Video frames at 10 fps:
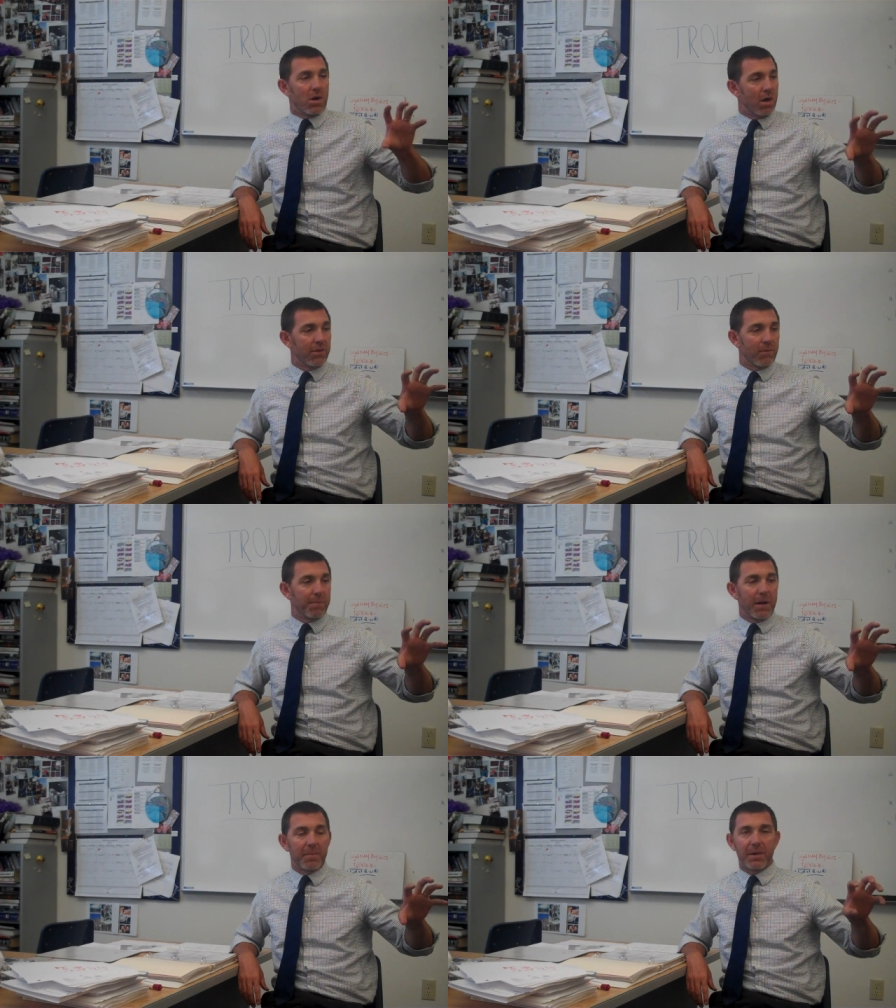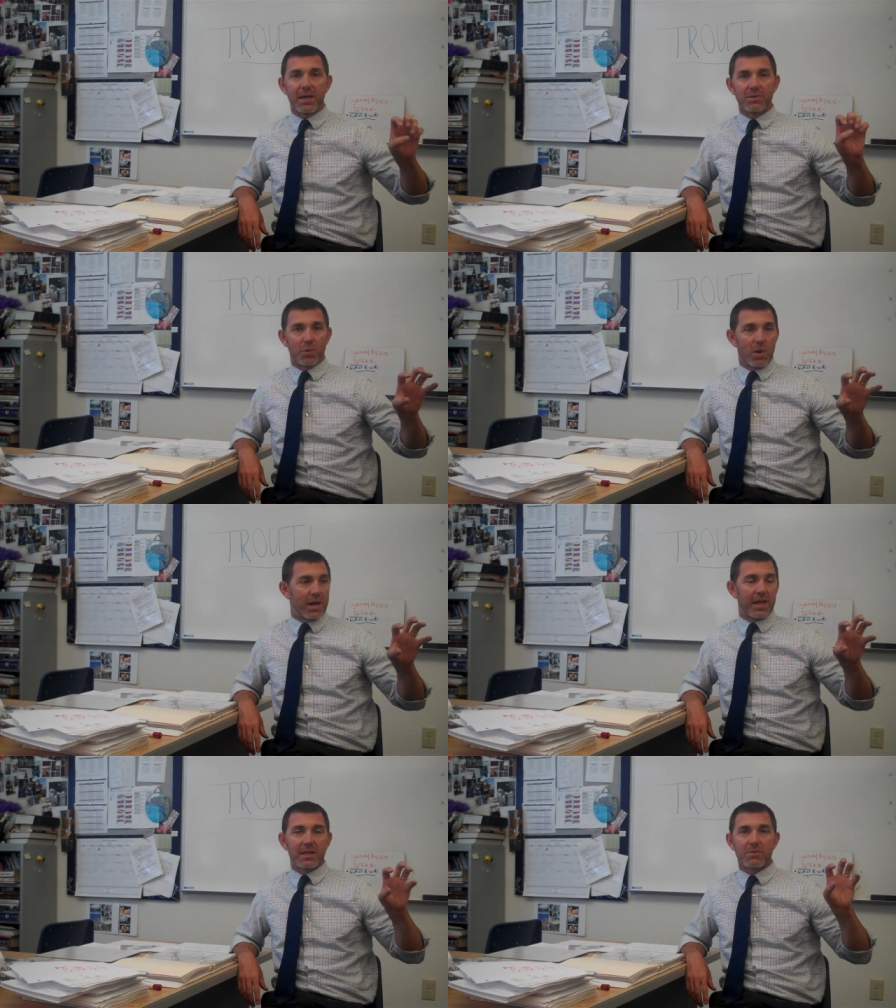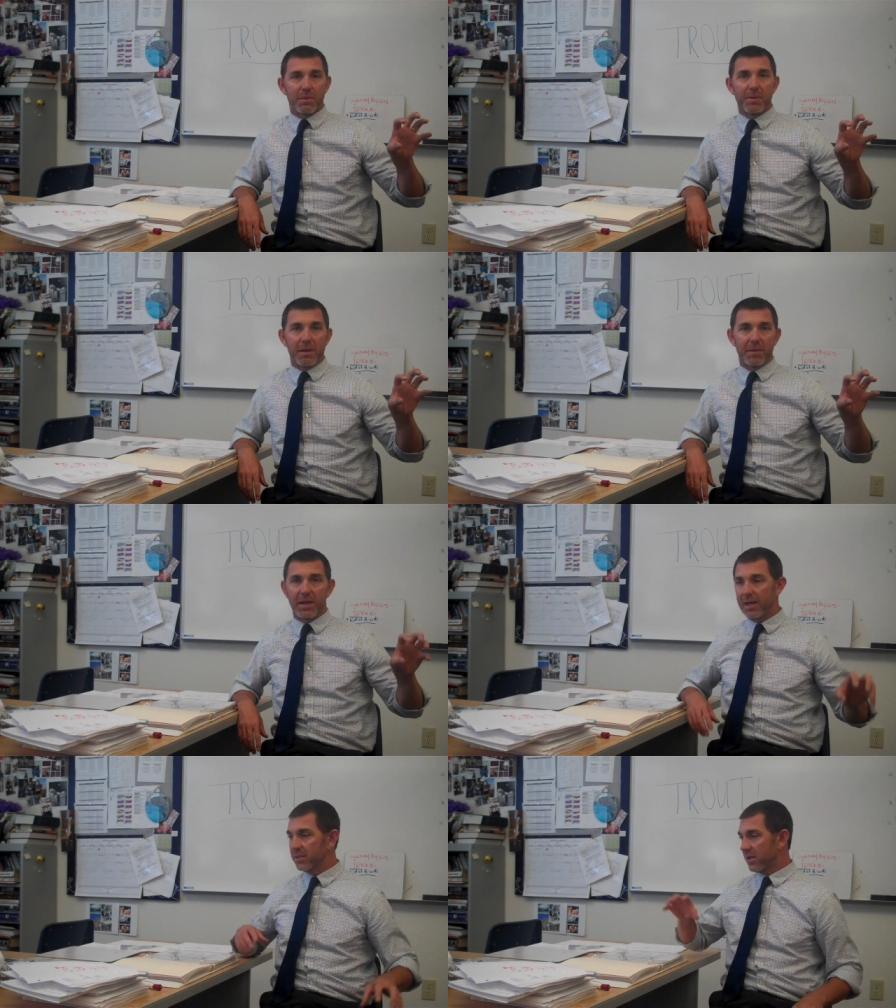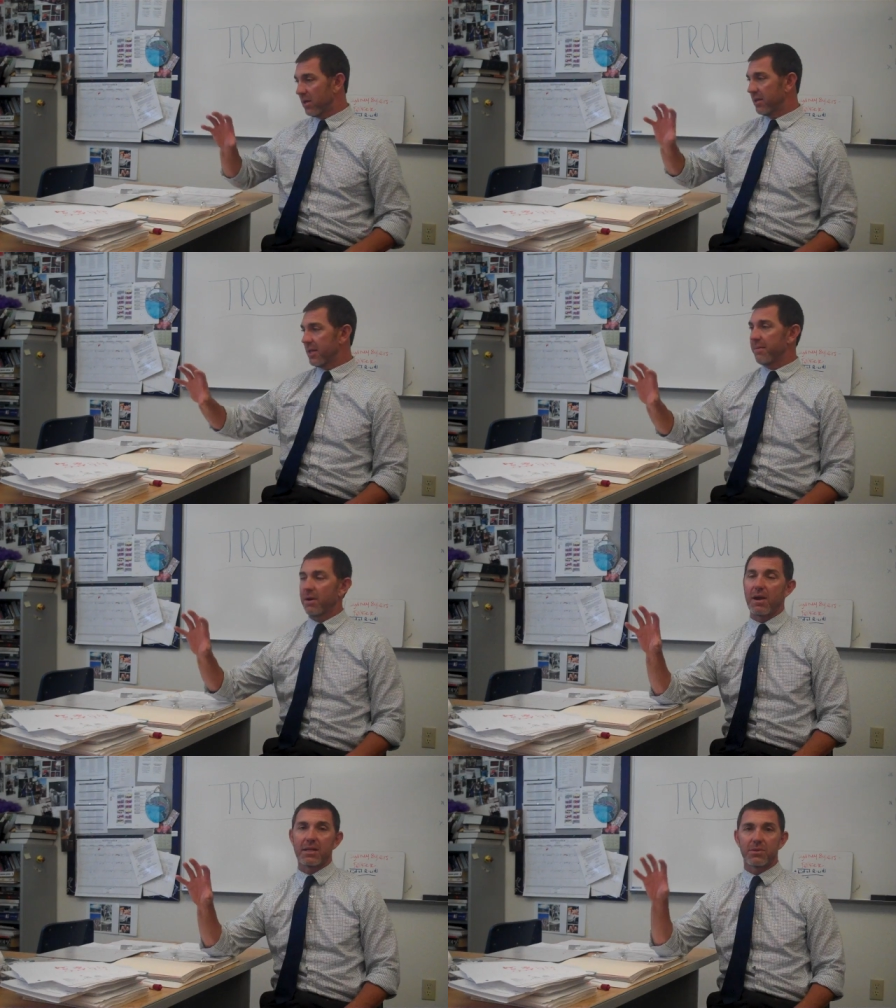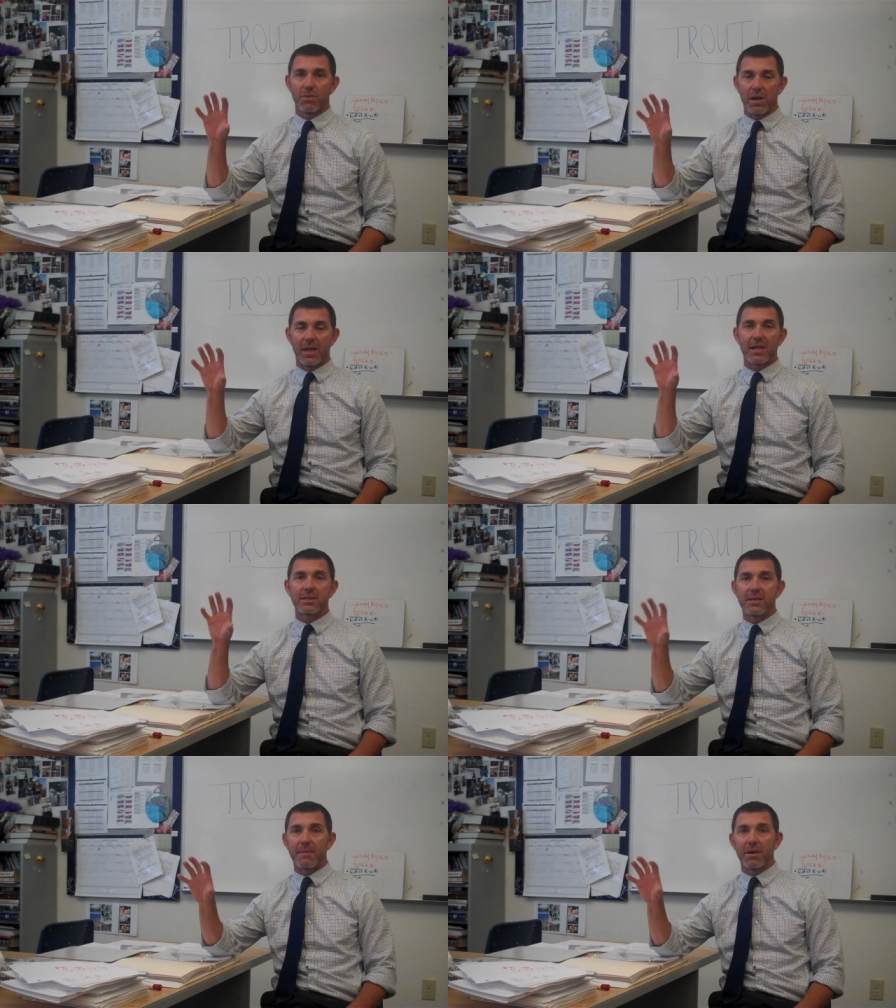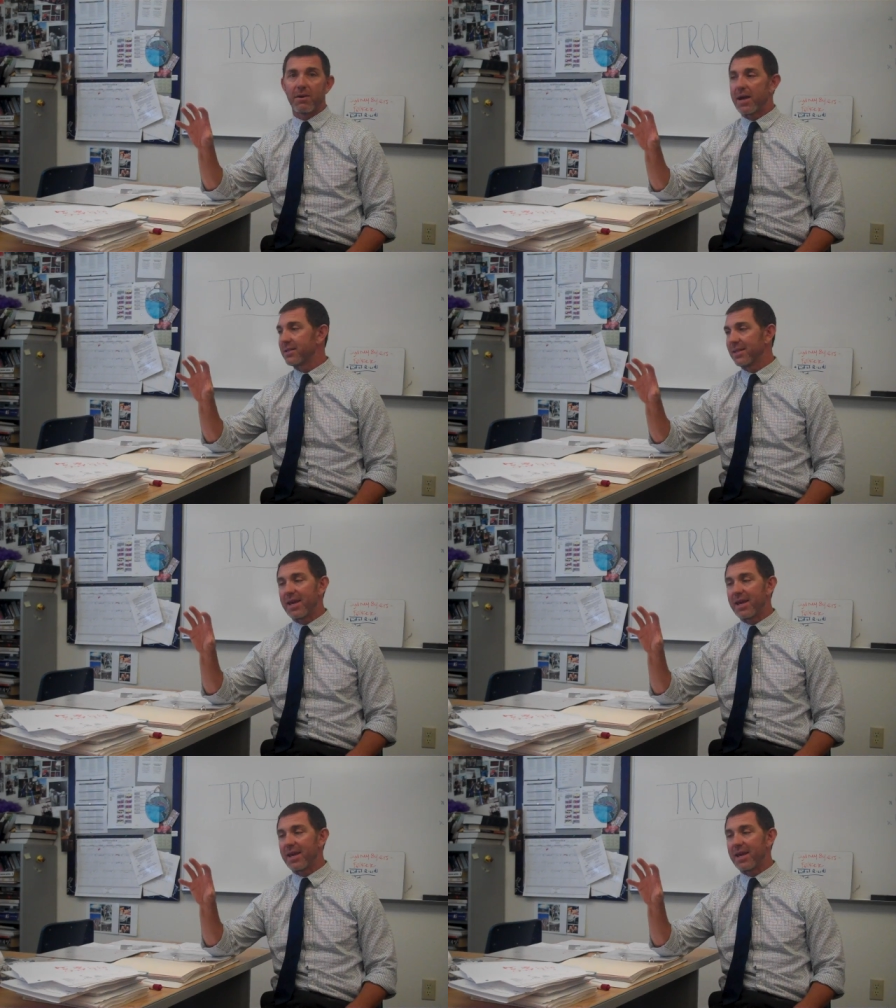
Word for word: all the Republicans will run against Republicans and all the Democrats will run against Democrats.